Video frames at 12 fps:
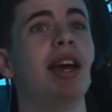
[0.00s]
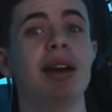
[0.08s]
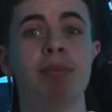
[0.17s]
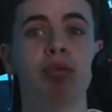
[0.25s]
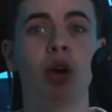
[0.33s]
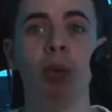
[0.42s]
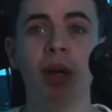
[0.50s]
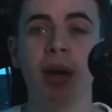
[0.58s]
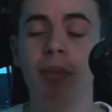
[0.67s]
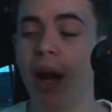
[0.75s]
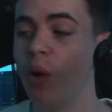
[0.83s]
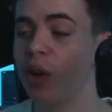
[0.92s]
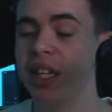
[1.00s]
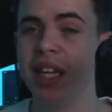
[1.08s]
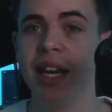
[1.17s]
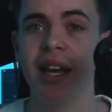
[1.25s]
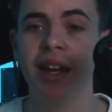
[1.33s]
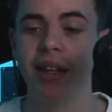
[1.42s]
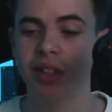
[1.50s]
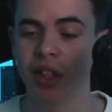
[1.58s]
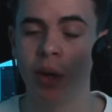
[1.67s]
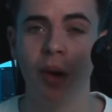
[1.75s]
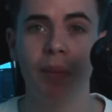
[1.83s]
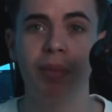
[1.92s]
in probably about a year,
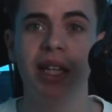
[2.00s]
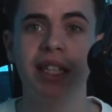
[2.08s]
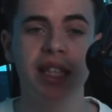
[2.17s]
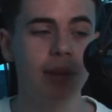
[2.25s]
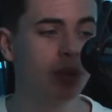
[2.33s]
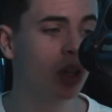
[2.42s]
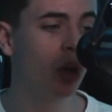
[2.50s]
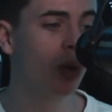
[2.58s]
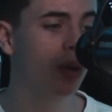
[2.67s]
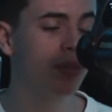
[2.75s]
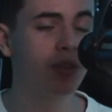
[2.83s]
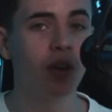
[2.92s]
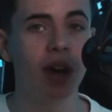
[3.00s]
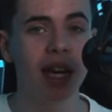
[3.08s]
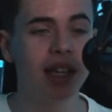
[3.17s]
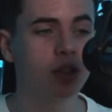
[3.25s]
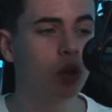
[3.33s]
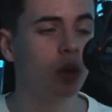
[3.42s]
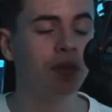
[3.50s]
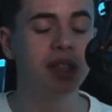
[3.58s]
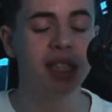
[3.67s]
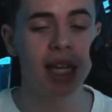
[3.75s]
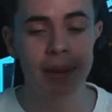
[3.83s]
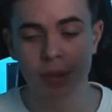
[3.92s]
so please let me know if you've got any sort
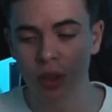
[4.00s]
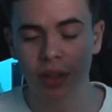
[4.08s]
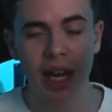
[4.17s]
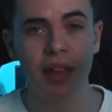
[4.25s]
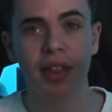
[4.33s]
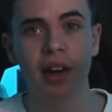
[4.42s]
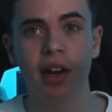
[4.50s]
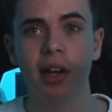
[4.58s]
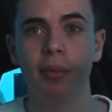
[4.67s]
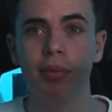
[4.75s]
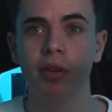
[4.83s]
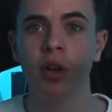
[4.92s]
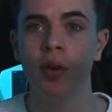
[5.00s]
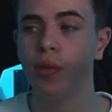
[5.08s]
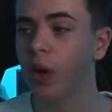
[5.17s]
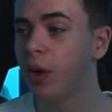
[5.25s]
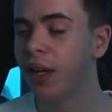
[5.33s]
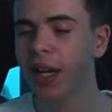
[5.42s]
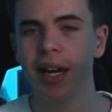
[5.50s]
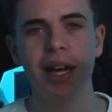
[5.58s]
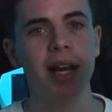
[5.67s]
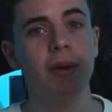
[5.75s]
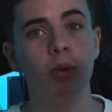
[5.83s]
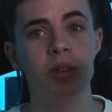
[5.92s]
of tips on anything I can improve on.
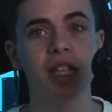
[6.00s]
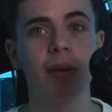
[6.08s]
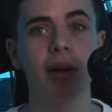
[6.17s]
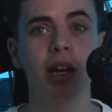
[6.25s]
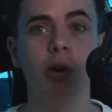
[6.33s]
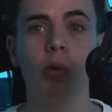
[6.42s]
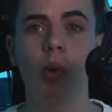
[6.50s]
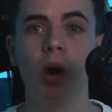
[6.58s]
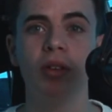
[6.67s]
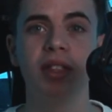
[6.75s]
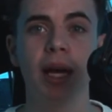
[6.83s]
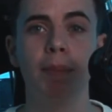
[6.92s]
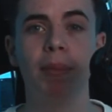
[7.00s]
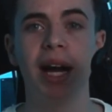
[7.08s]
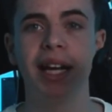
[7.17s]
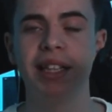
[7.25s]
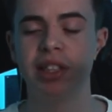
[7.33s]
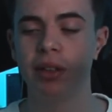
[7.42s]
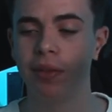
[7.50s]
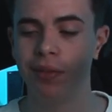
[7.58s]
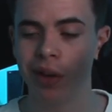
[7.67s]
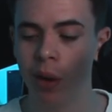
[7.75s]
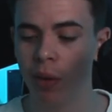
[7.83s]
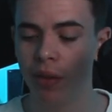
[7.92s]
It will take me a little while to get back into the
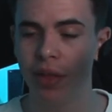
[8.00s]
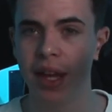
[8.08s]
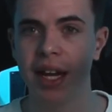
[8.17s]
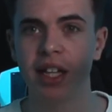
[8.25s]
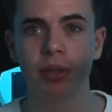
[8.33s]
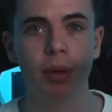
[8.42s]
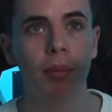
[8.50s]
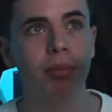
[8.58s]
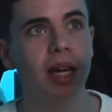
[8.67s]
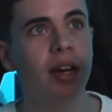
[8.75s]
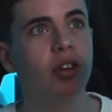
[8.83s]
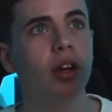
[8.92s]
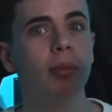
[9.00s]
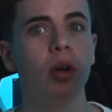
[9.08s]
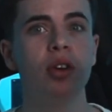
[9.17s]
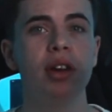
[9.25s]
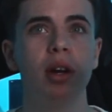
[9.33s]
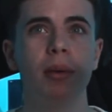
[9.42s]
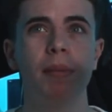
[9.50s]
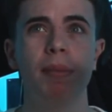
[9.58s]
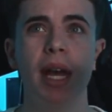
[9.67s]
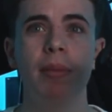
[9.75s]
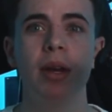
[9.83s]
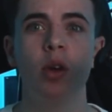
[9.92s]
flow of things, but I'm planning on uploading like
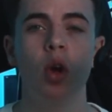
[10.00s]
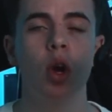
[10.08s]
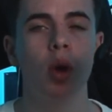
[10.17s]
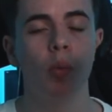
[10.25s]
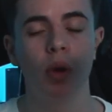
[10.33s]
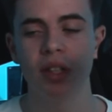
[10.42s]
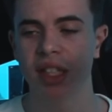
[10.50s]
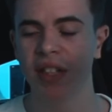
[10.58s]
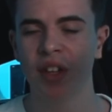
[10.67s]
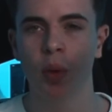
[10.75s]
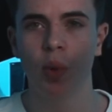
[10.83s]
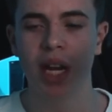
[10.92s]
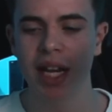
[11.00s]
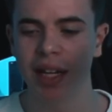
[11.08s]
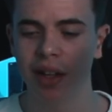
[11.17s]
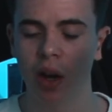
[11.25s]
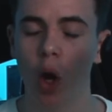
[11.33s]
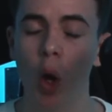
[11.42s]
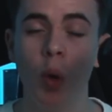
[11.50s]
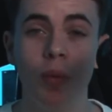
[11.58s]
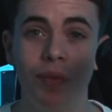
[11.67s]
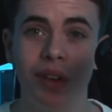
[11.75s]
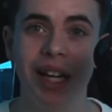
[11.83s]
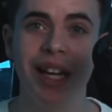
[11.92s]
maybe once every week,
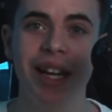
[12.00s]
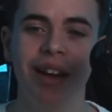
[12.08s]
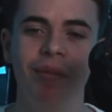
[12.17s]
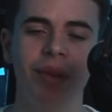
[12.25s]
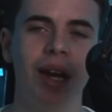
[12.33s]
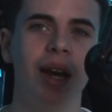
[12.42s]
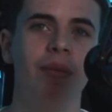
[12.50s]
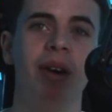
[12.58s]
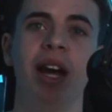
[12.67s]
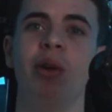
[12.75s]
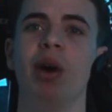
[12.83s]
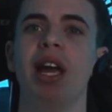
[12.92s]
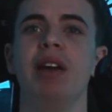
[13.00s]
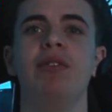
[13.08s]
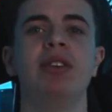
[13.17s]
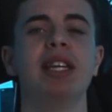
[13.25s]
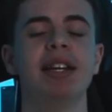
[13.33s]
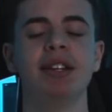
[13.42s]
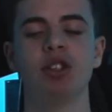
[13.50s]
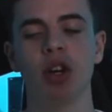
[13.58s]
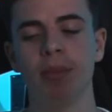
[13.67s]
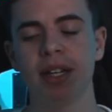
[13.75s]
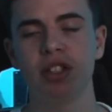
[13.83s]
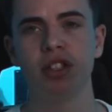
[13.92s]
hopefully. But anyway, if you did
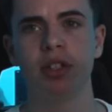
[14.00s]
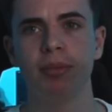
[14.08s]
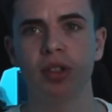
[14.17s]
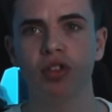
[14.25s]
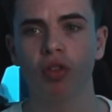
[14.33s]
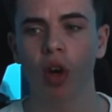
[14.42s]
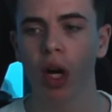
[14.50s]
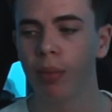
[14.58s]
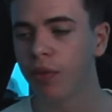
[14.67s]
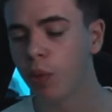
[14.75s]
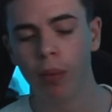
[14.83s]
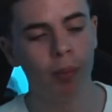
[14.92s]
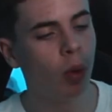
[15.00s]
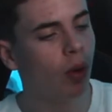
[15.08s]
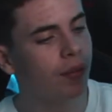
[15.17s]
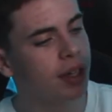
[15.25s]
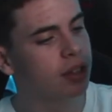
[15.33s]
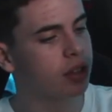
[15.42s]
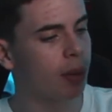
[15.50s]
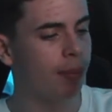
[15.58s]
enjoy, make sure you subscribe. If you want more videos